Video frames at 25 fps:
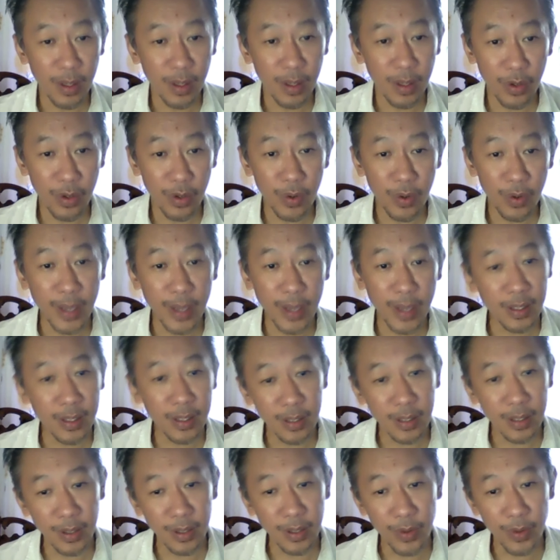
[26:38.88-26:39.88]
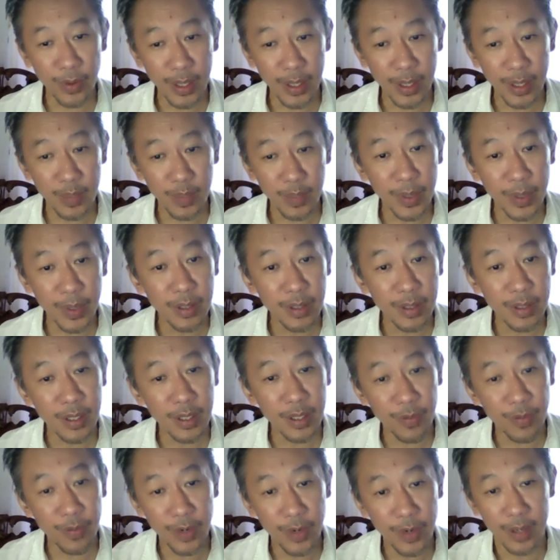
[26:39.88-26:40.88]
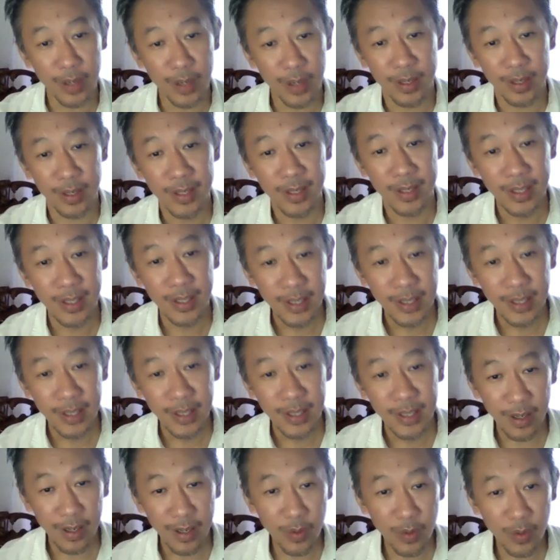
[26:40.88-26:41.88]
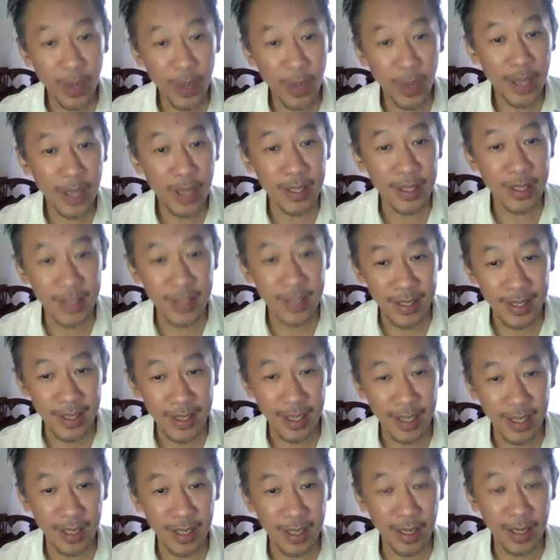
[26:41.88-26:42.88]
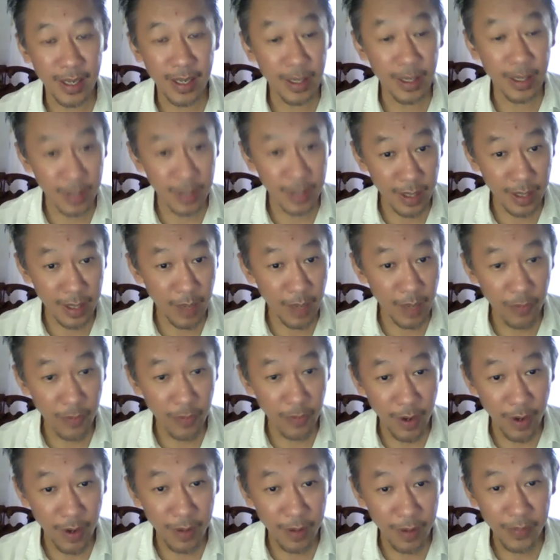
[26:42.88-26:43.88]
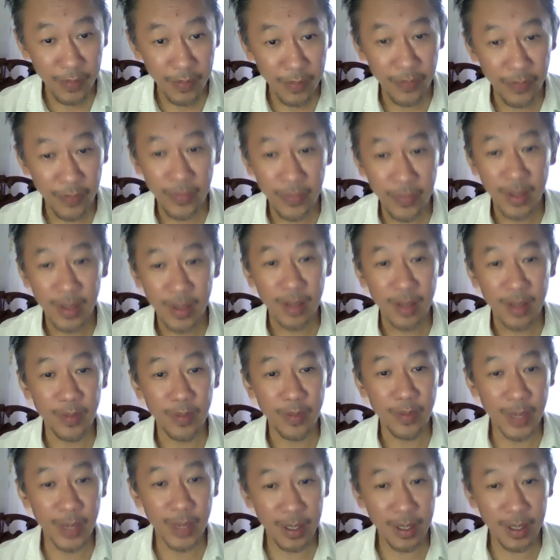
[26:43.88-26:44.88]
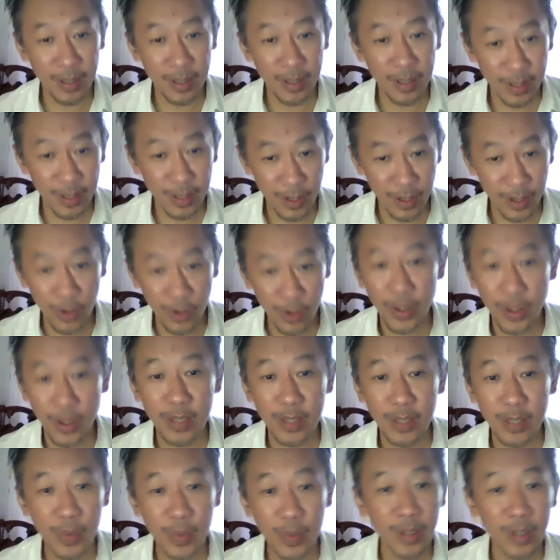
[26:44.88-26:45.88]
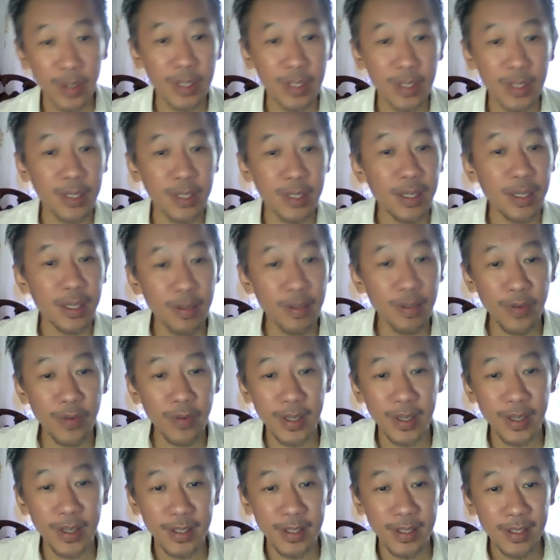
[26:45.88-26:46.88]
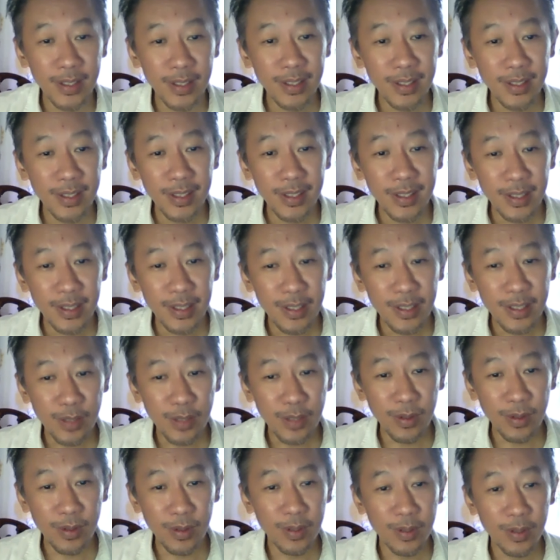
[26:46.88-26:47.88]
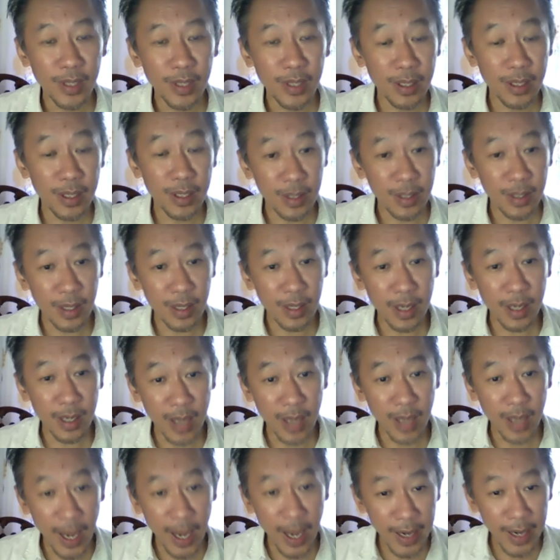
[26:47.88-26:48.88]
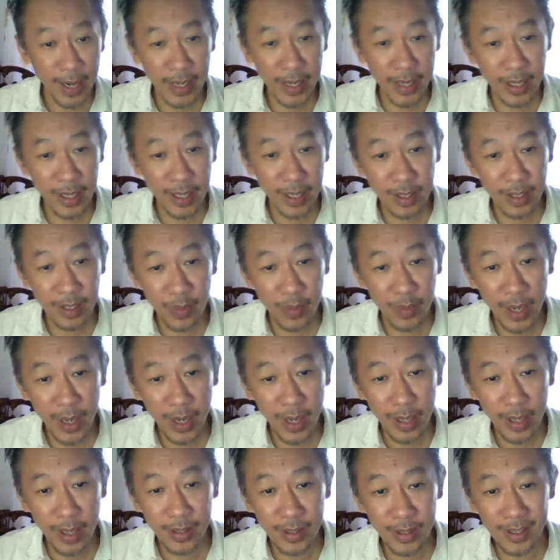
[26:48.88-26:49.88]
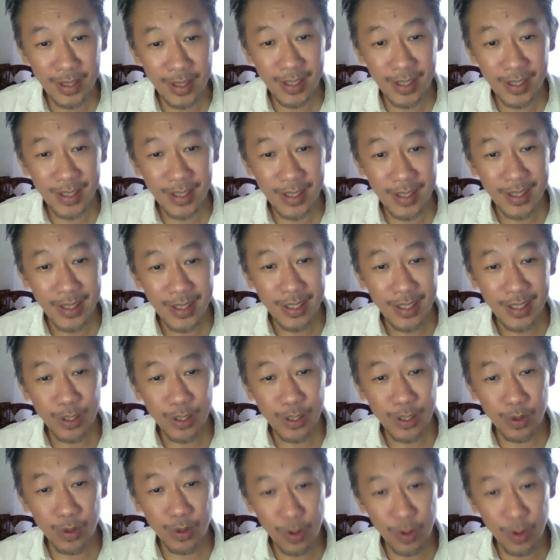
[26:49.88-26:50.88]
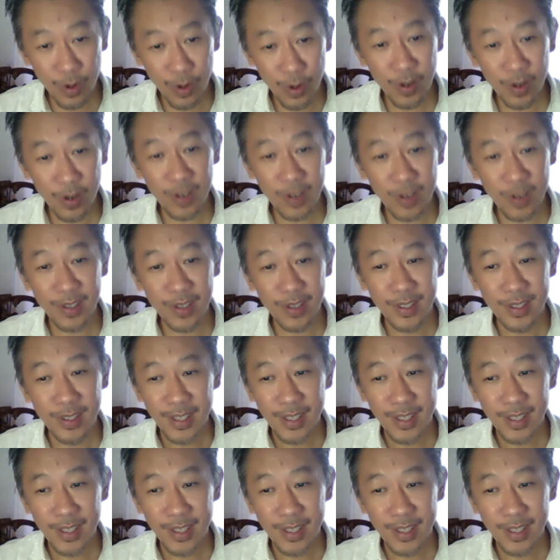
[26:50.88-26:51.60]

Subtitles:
you experience different ways, and it's the same form, but your experiences are different. So it's highly customized to your